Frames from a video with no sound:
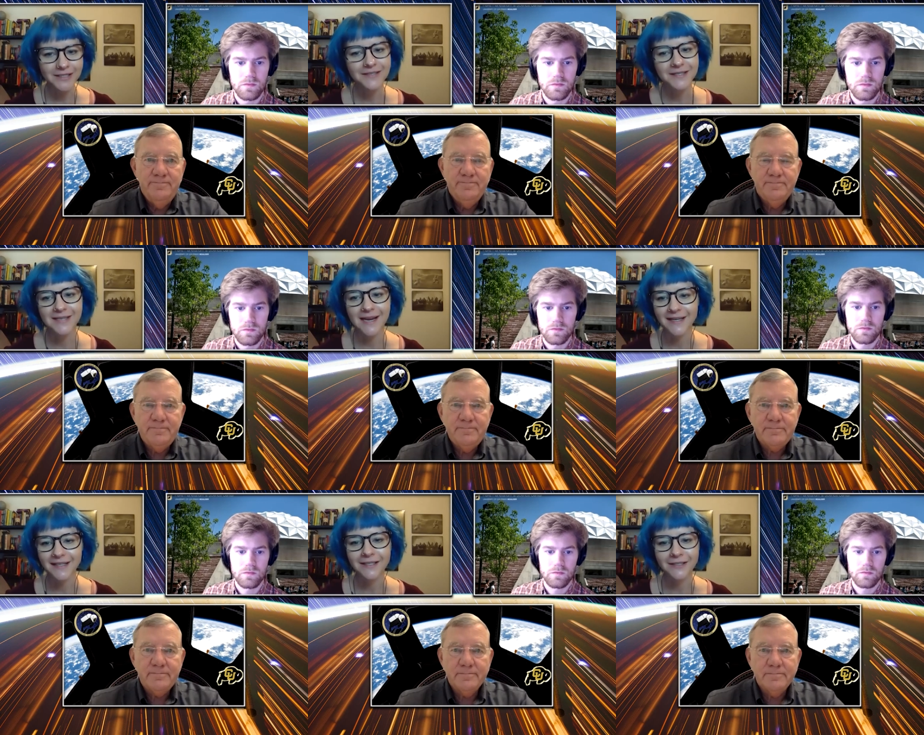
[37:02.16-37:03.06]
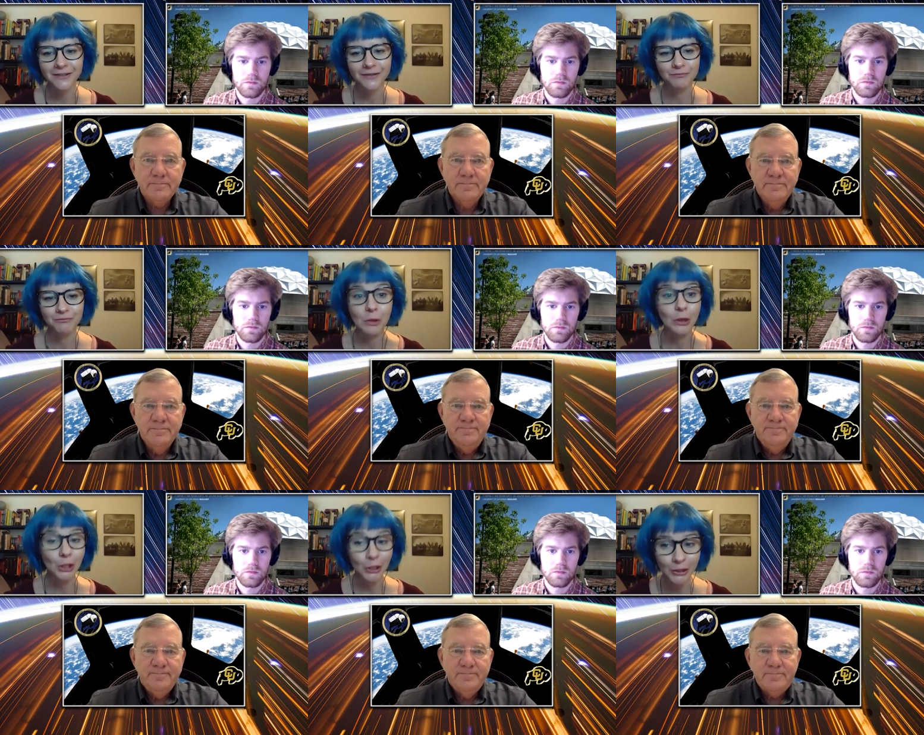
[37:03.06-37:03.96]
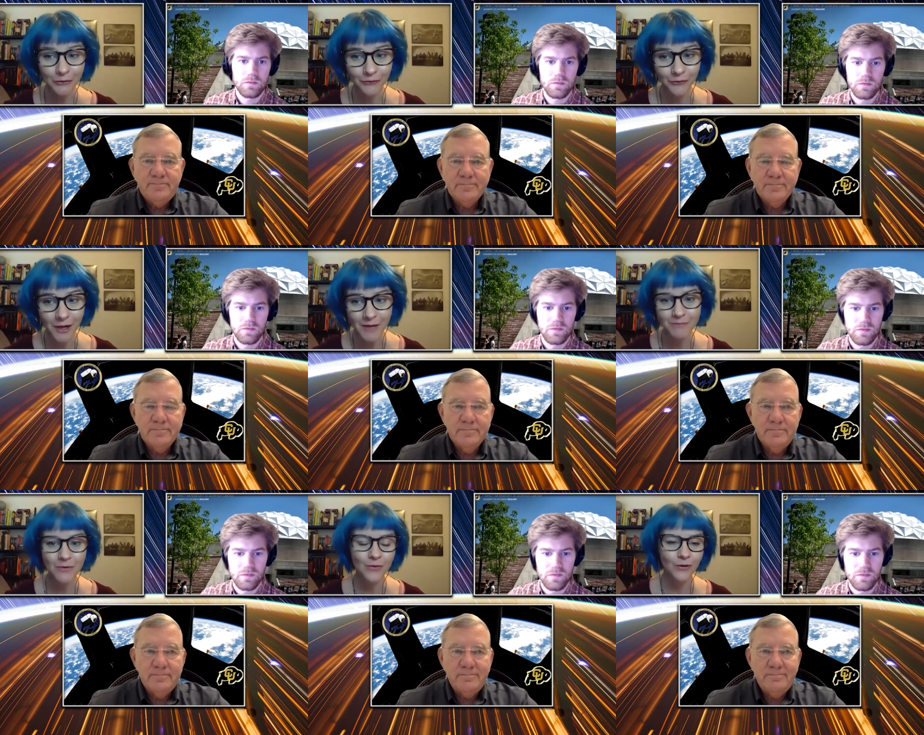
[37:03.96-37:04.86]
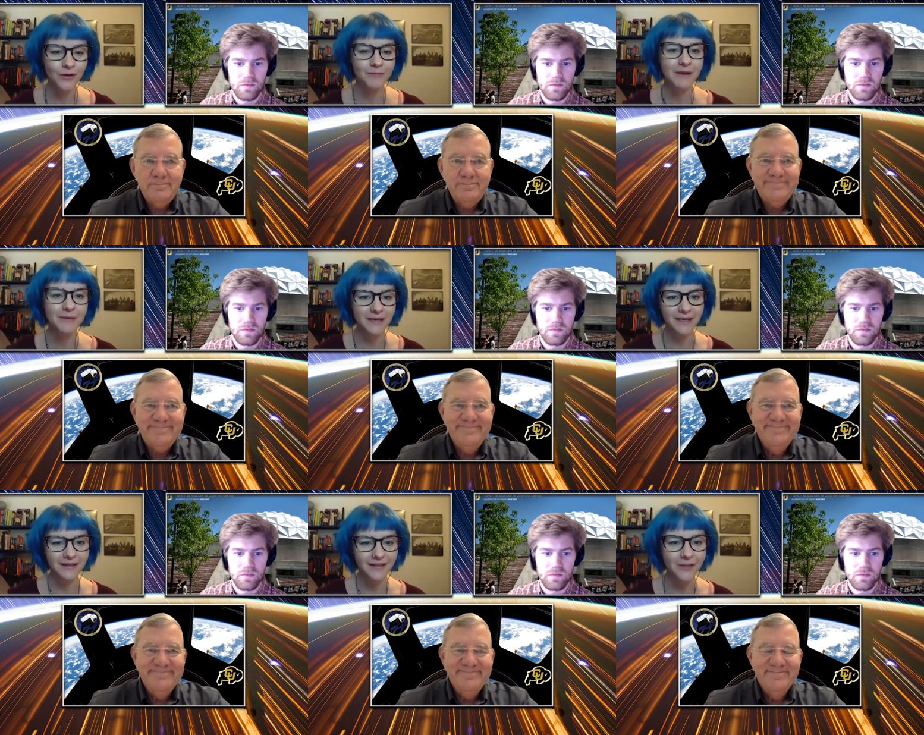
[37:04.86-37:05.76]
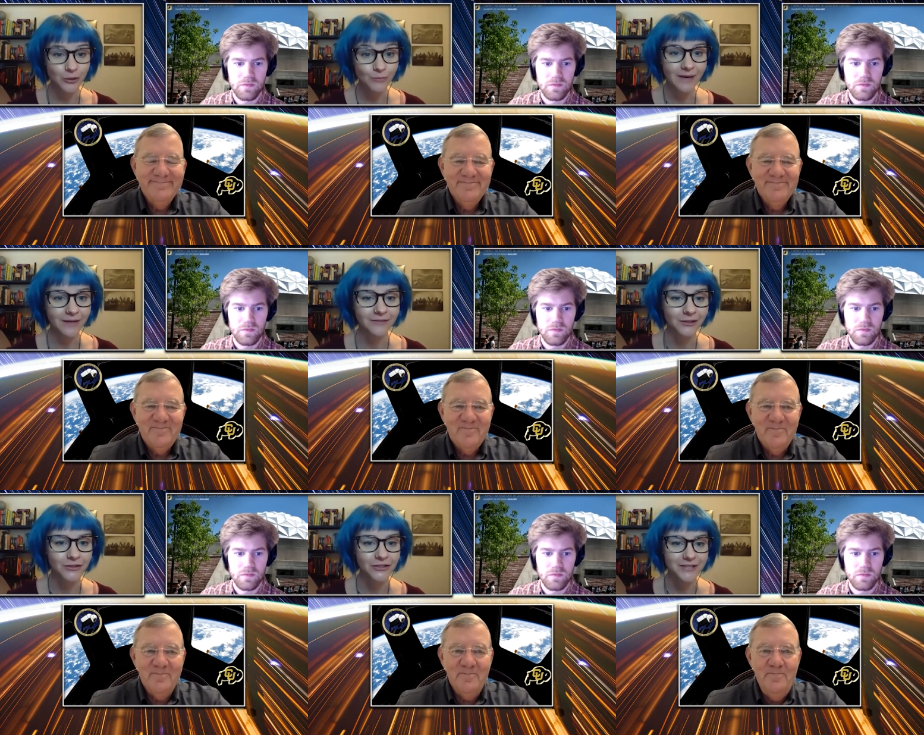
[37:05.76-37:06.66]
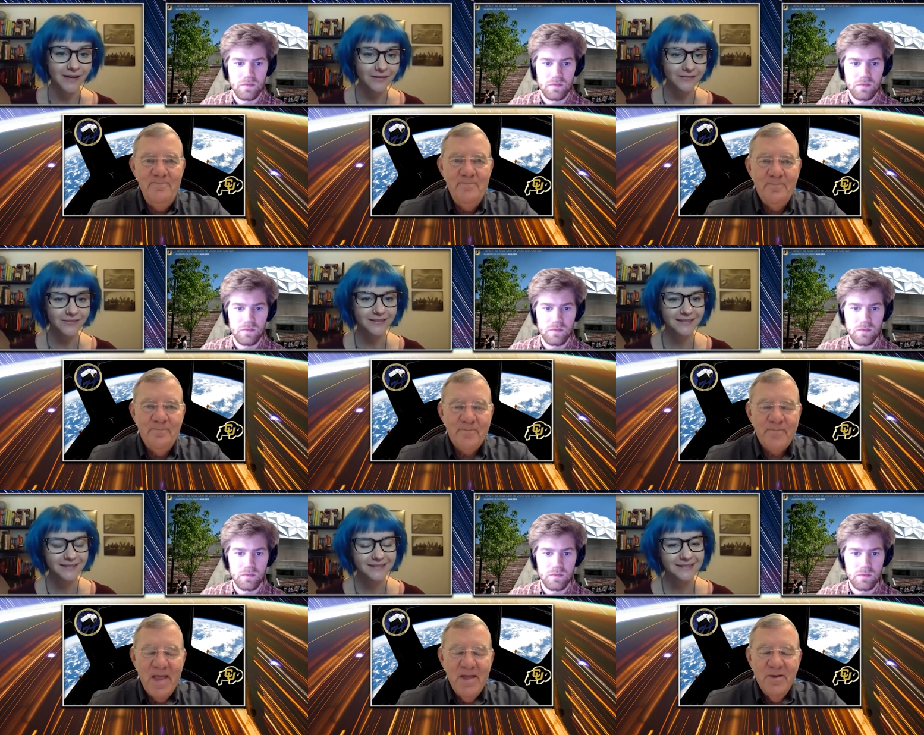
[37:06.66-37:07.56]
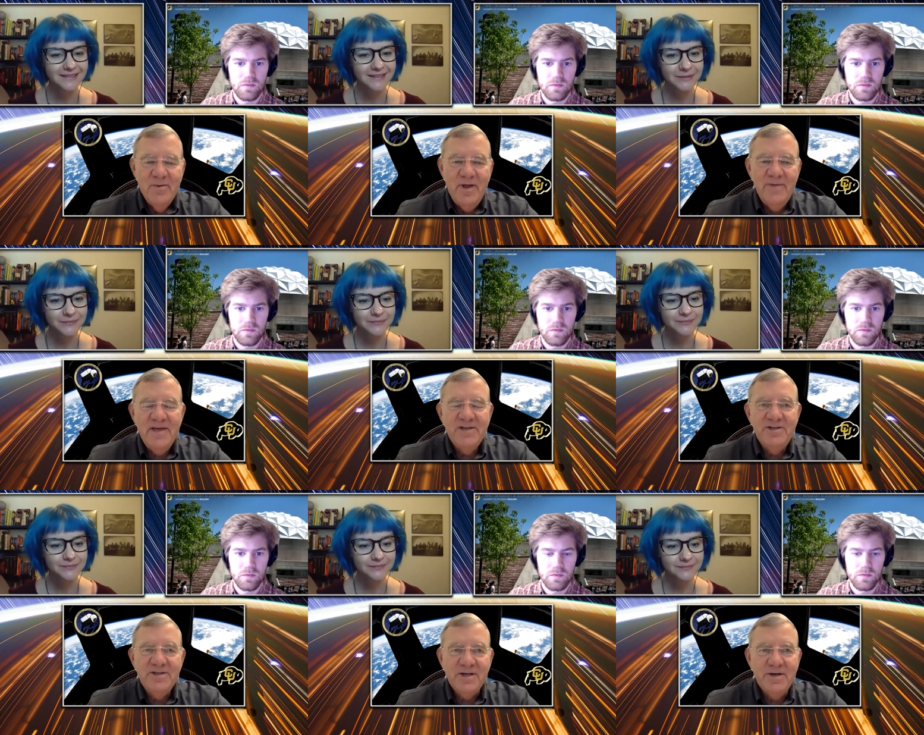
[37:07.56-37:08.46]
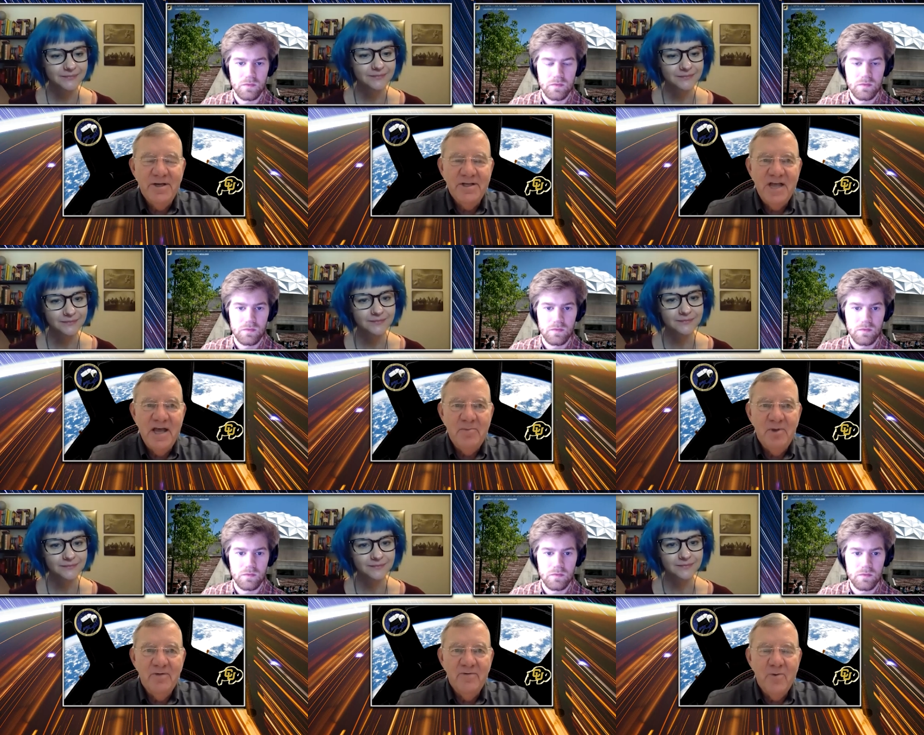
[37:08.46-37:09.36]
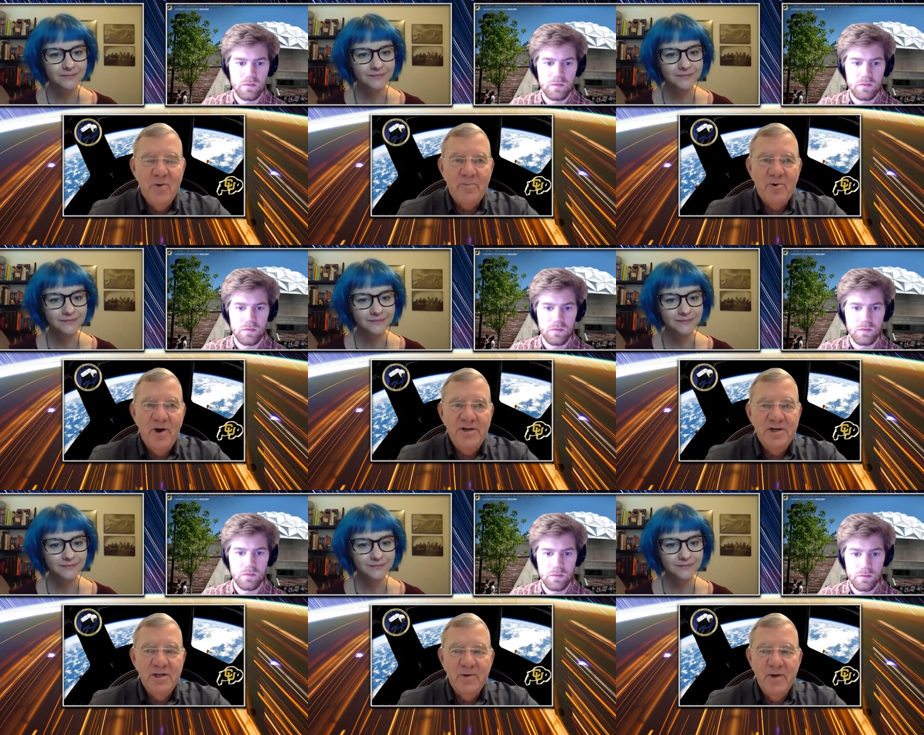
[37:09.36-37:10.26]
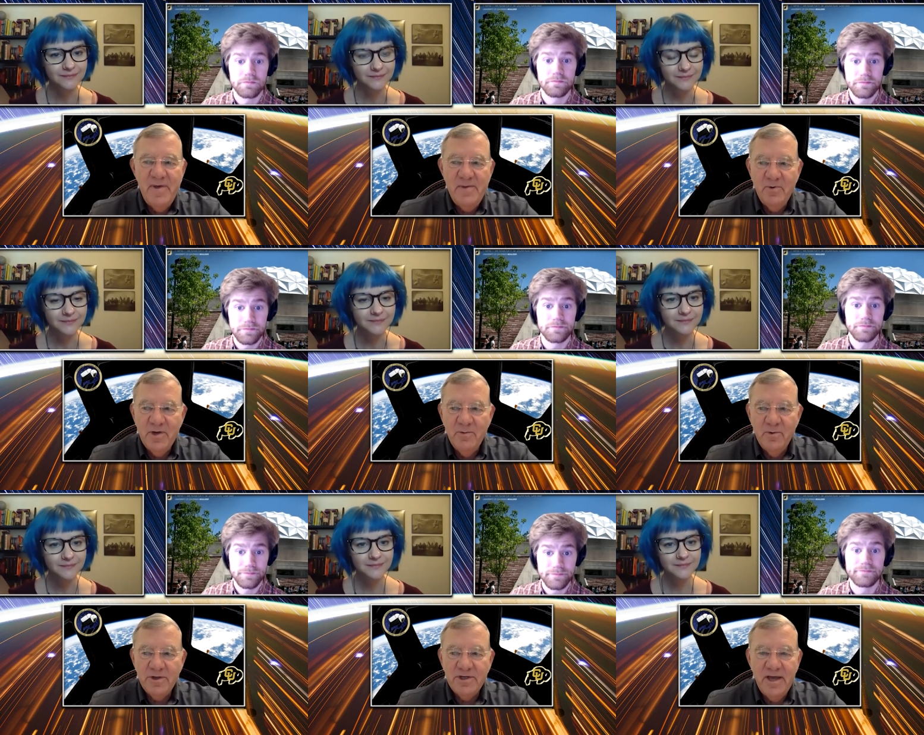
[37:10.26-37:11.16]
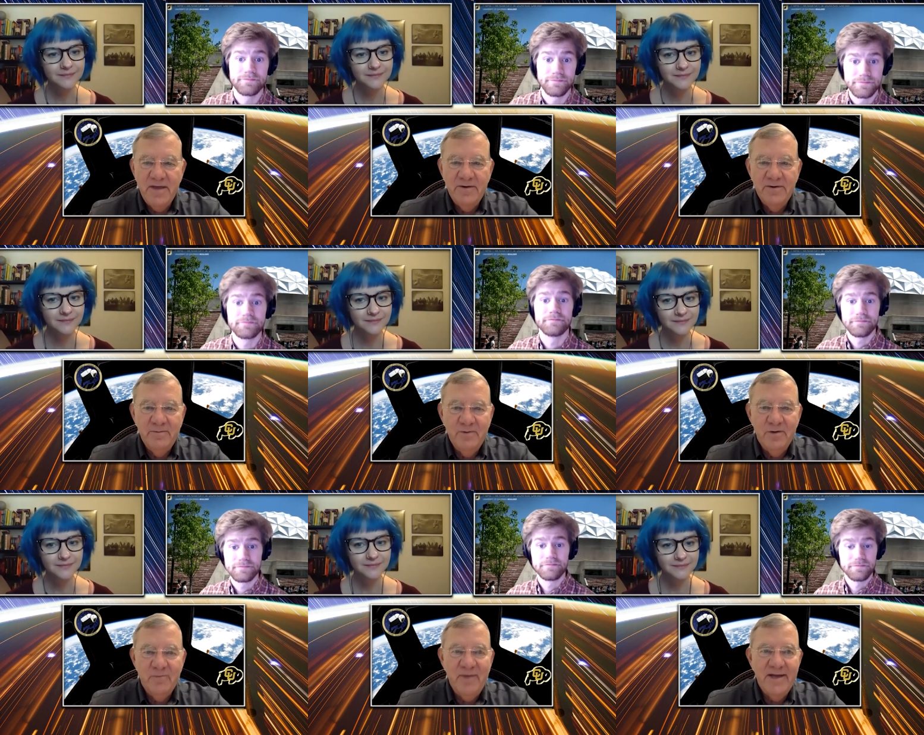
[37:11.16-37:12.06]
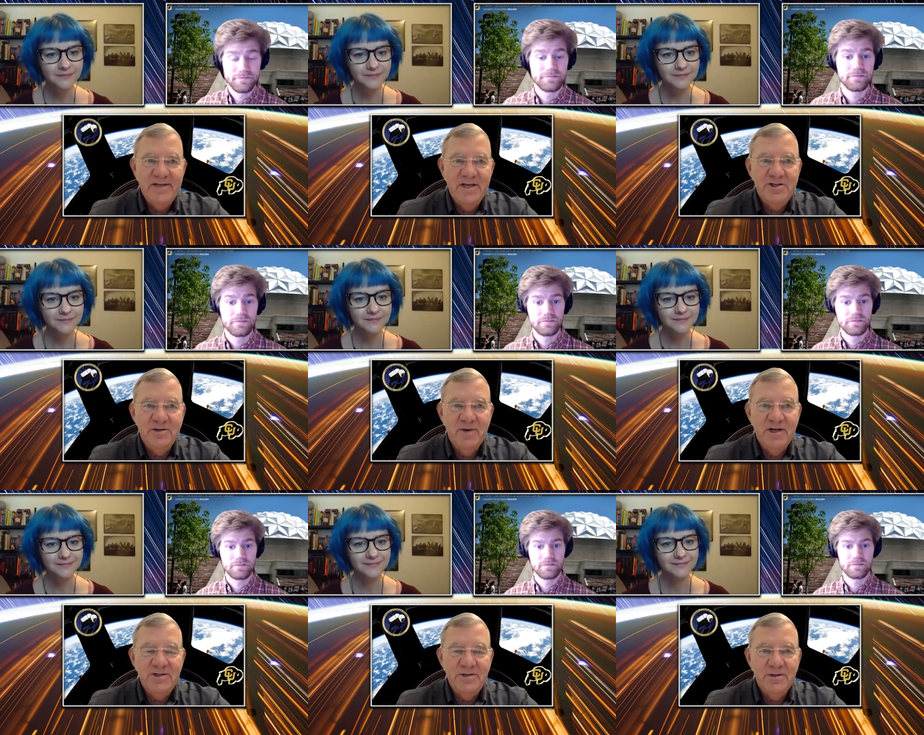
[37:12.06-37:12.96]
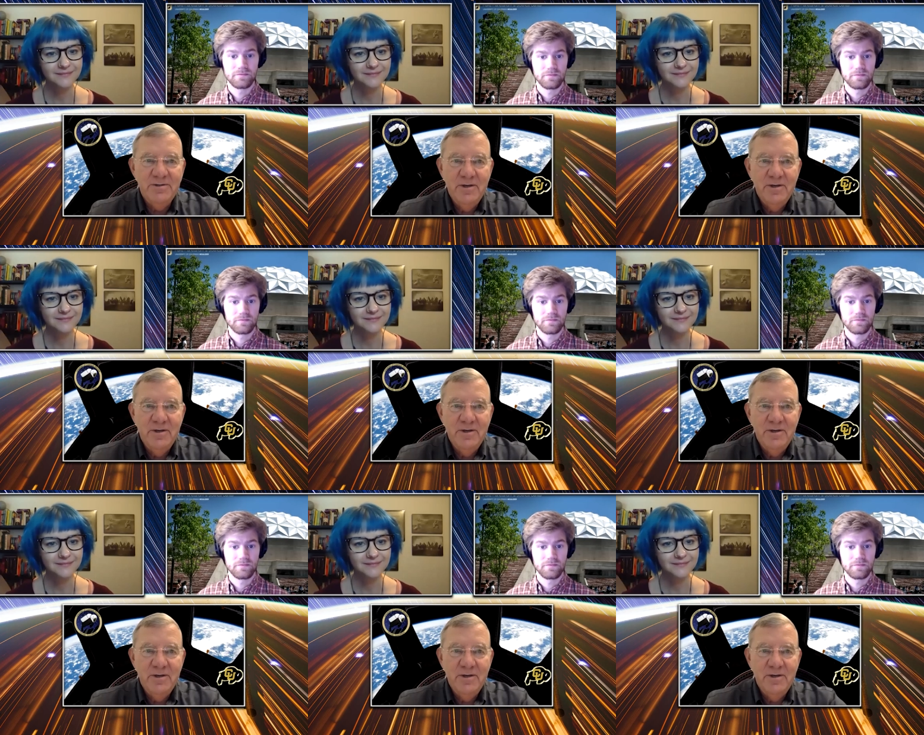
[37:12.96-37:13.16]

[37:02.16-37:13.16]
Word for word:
Speaker 1: society could learn from, or maybe anything that you might have learned yourself?
Speaker 2: I think it's just a good example of cooperation and the way people can work together. We don't pay attention much to